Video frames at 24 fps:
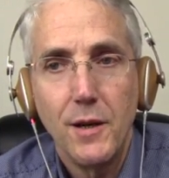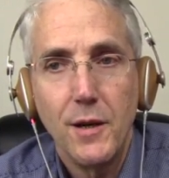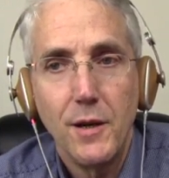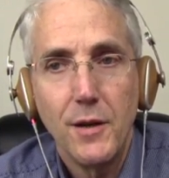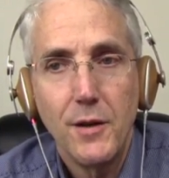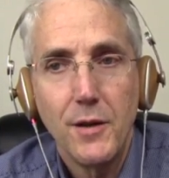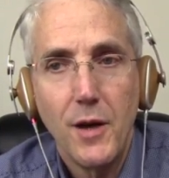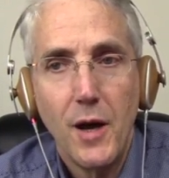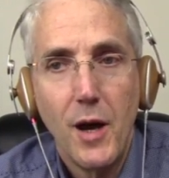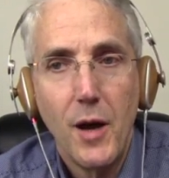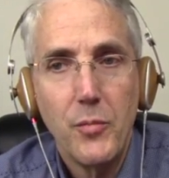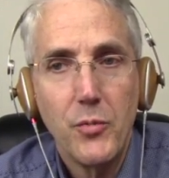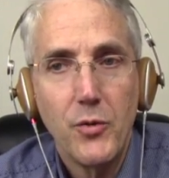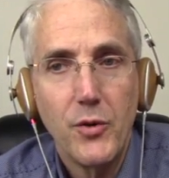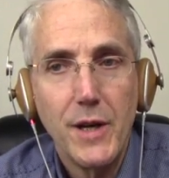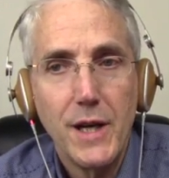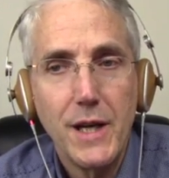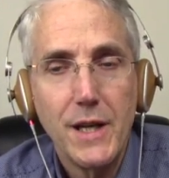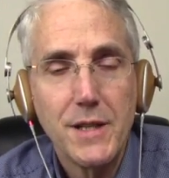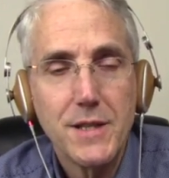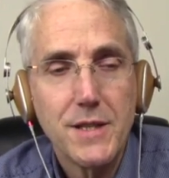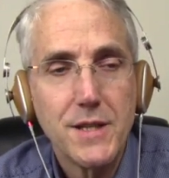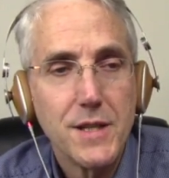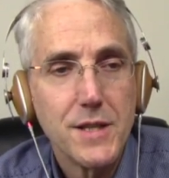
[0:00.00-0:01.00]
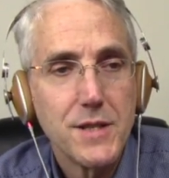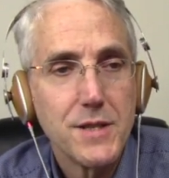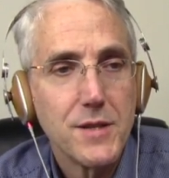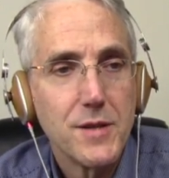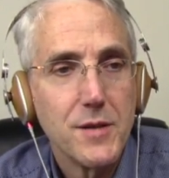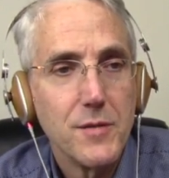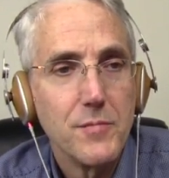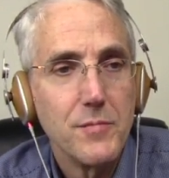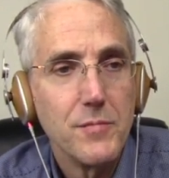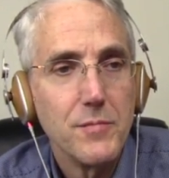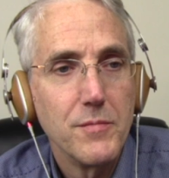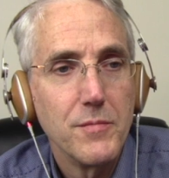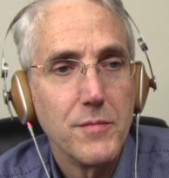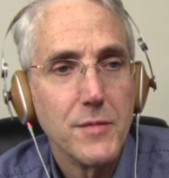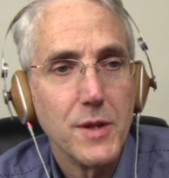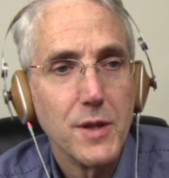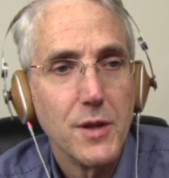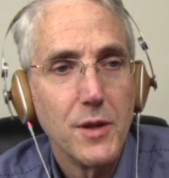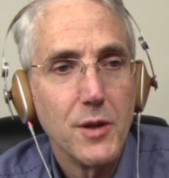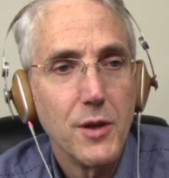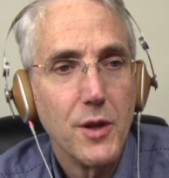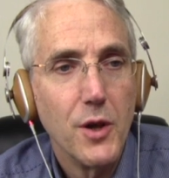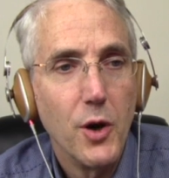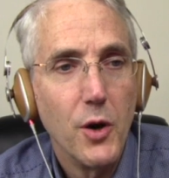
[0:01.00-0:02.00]
the operating system,
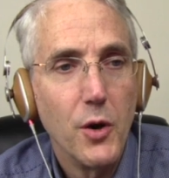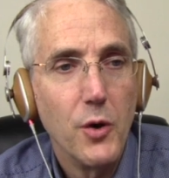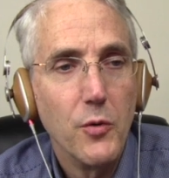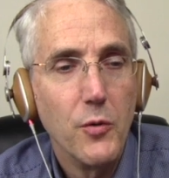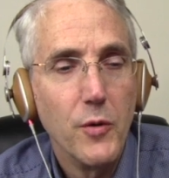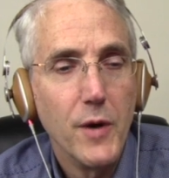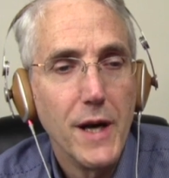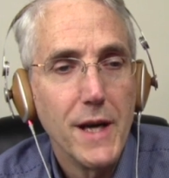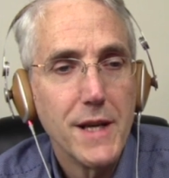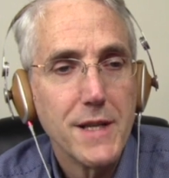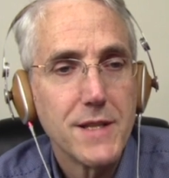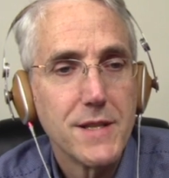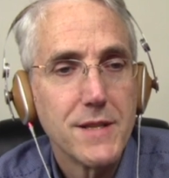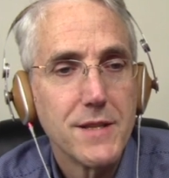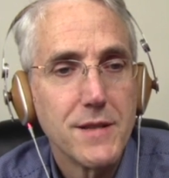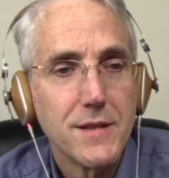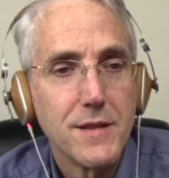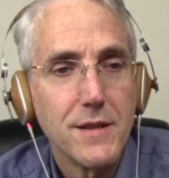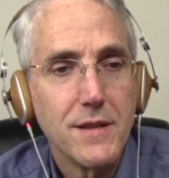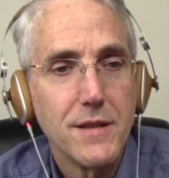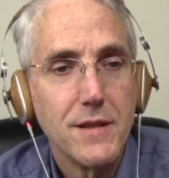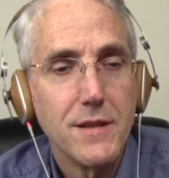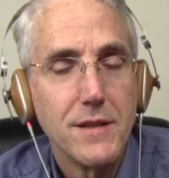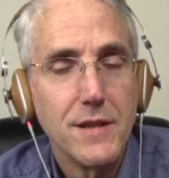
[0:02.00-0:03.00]
the OS